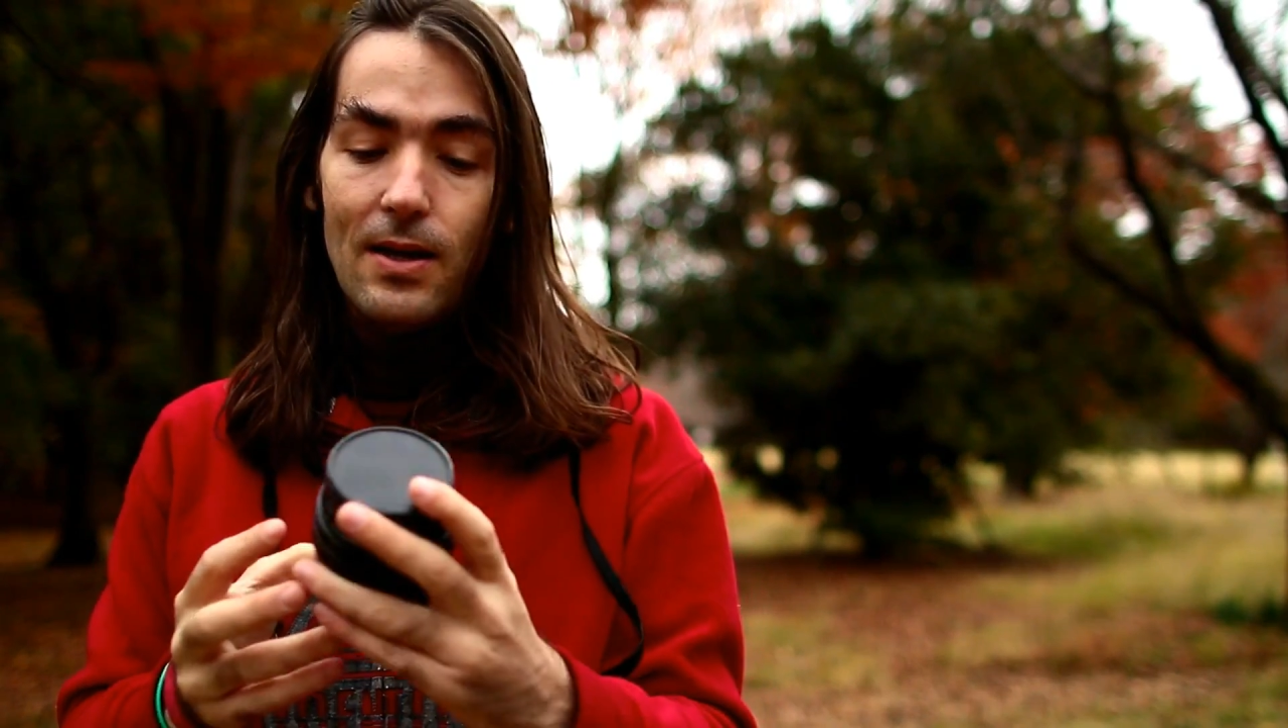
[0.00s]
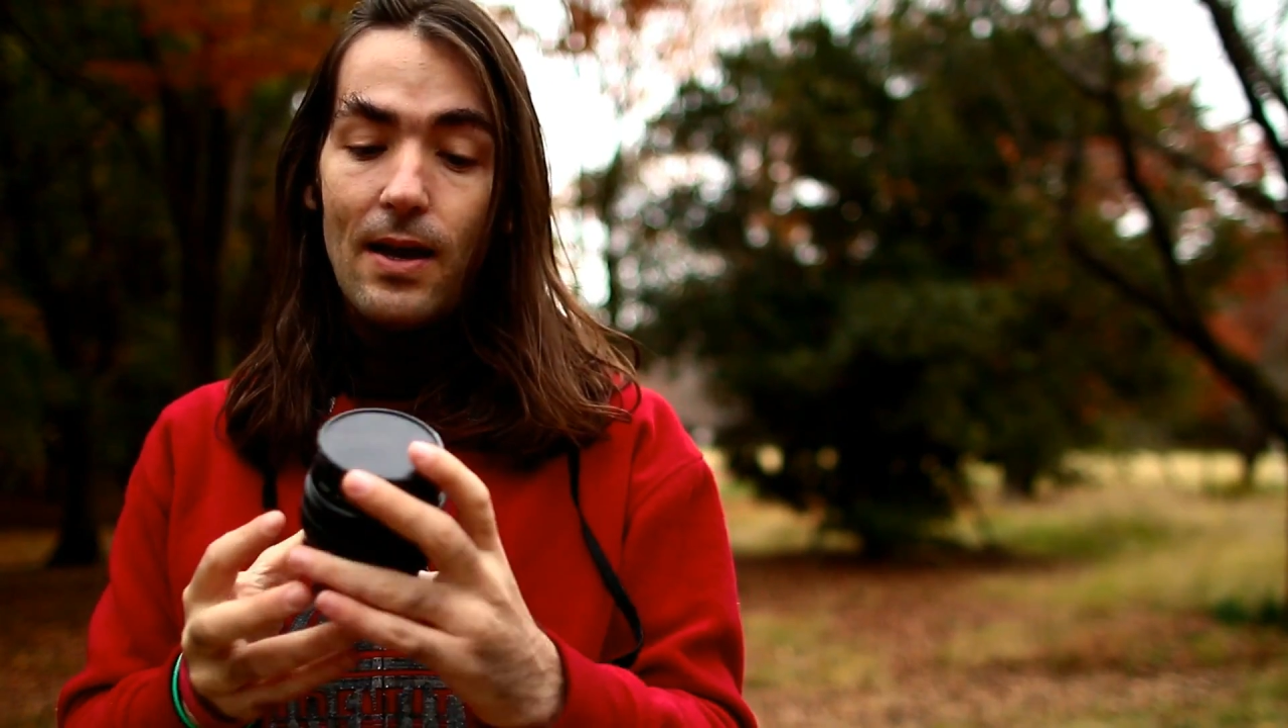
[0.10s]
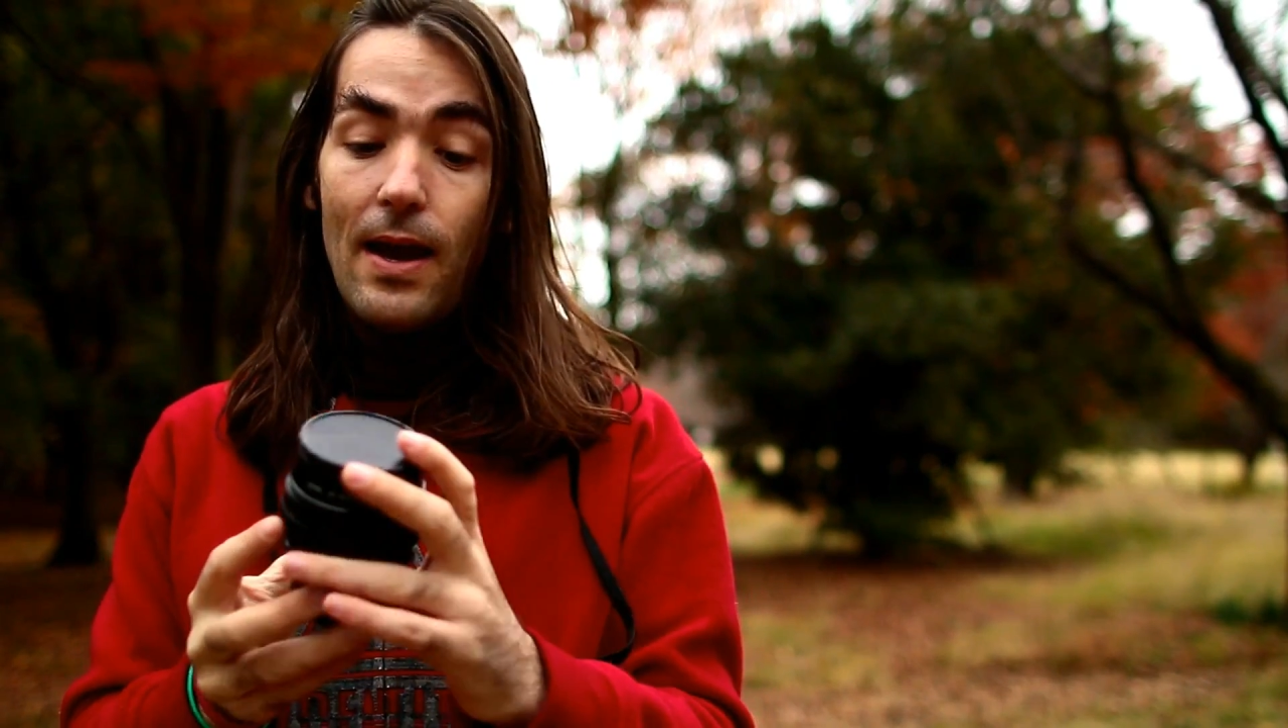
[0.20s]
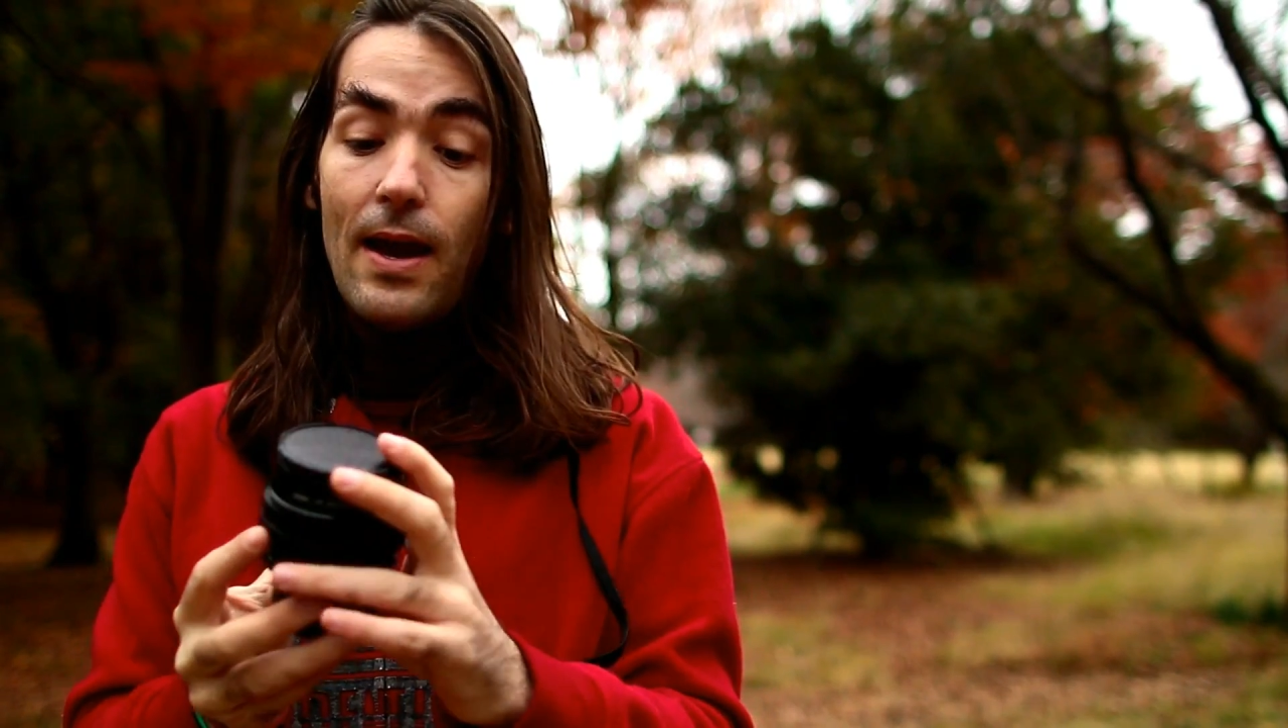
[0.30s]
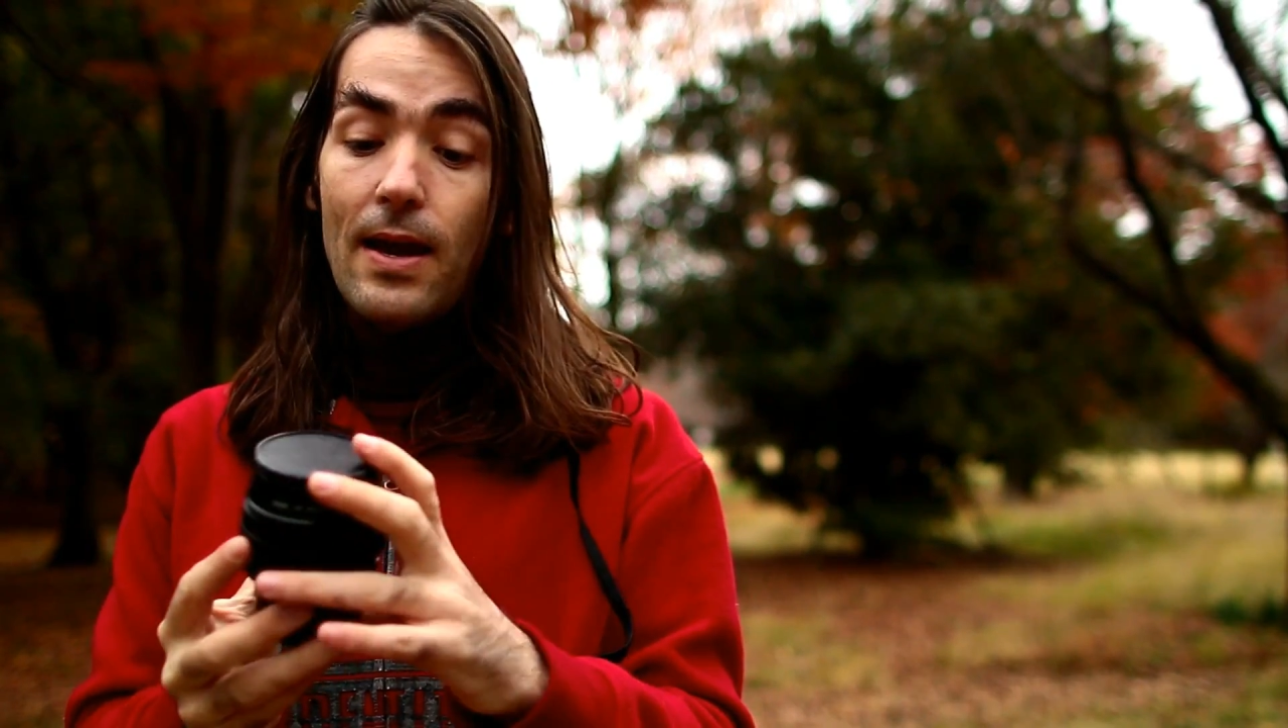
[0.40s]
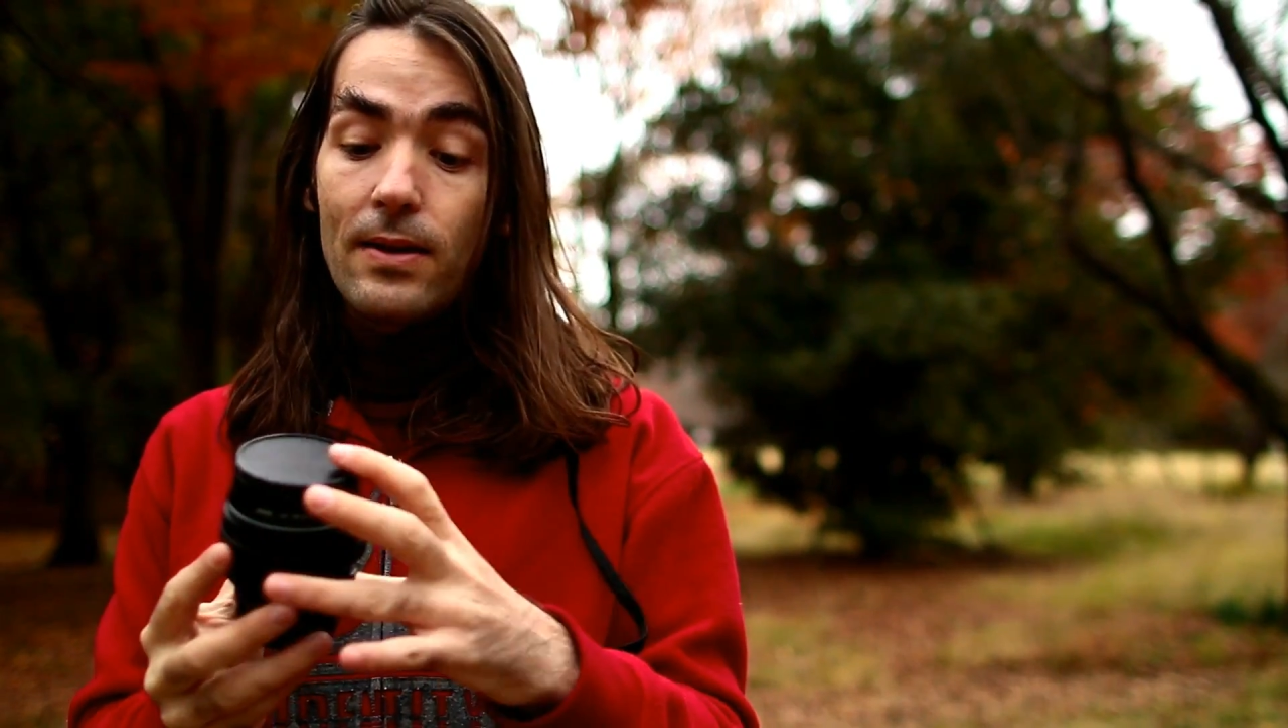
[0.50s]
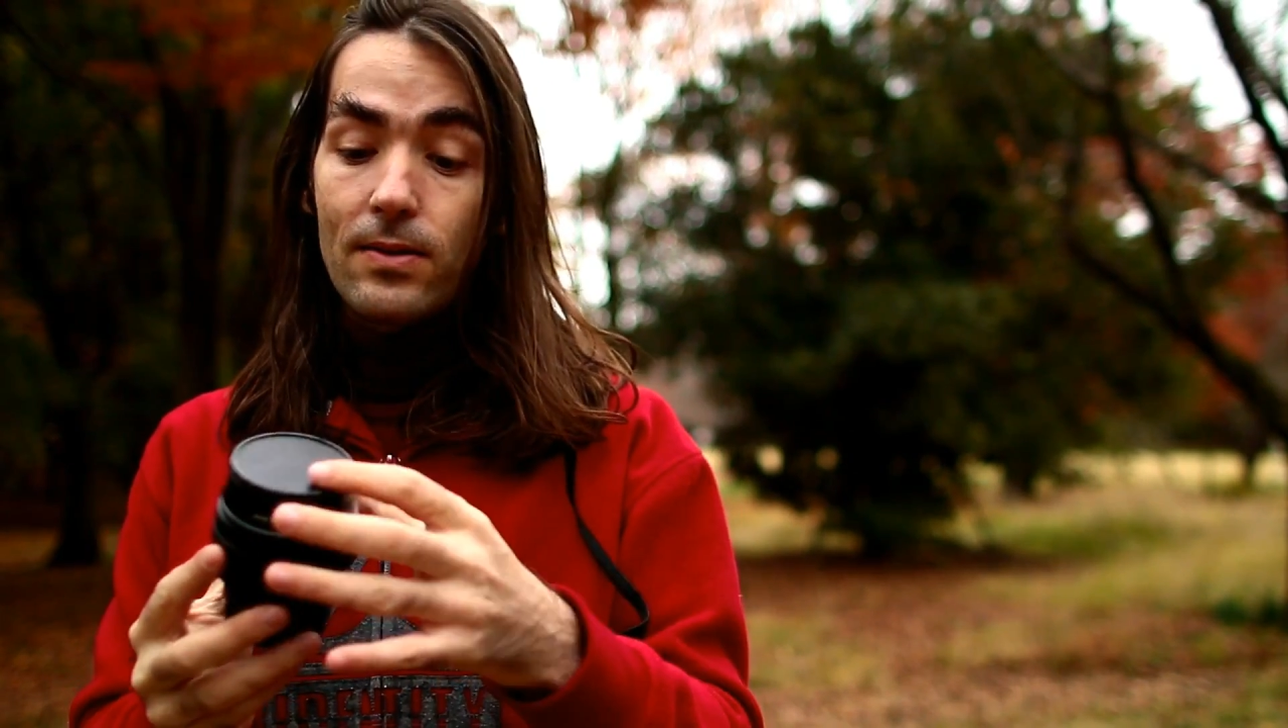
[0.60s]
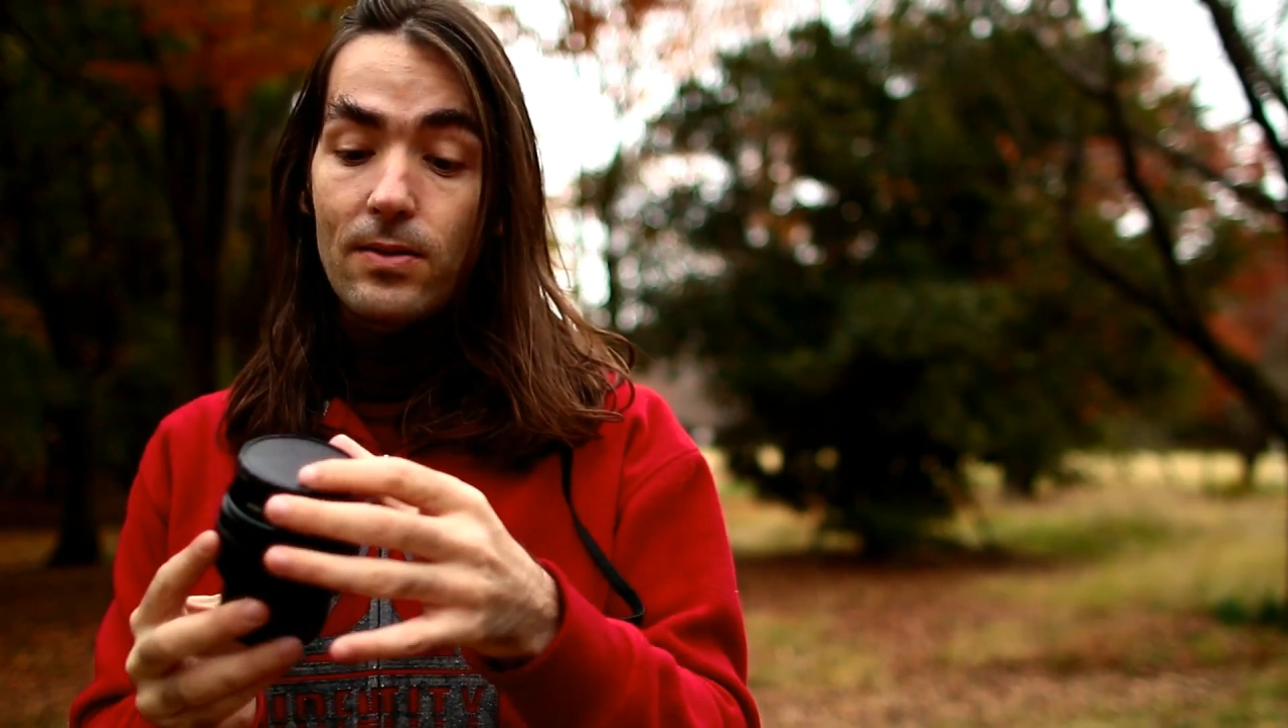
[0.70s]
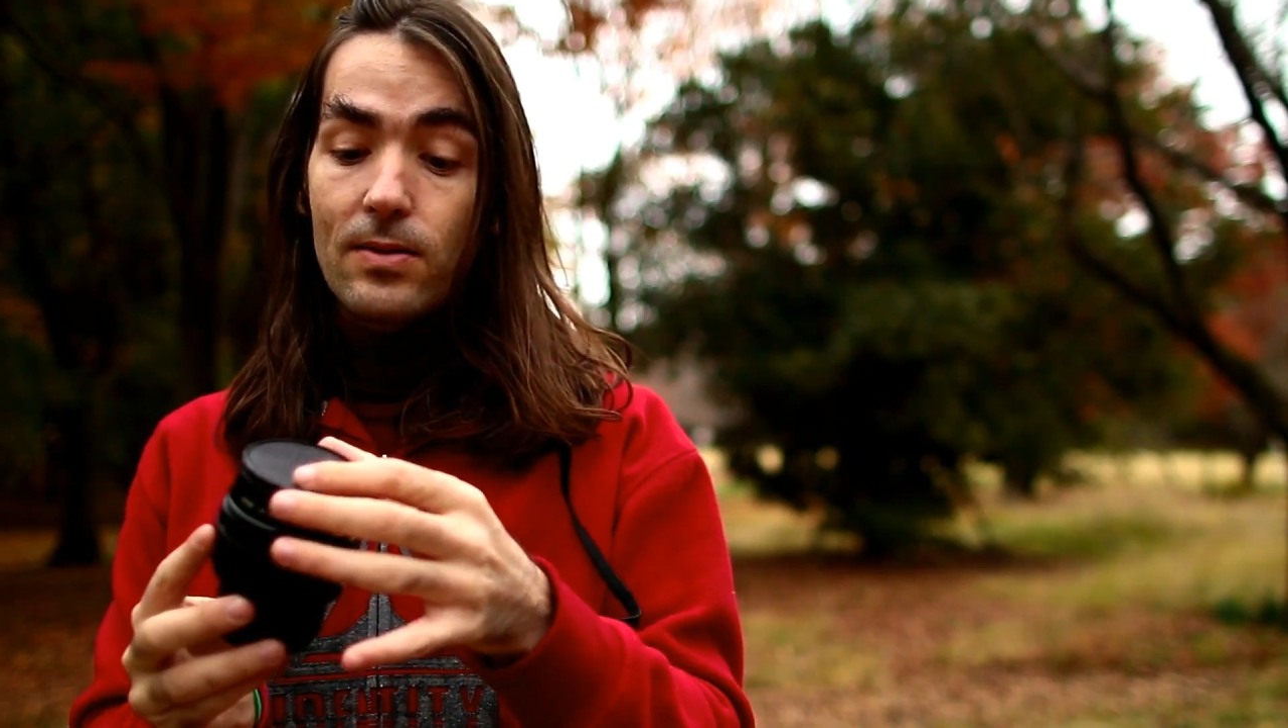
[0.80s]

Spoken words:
And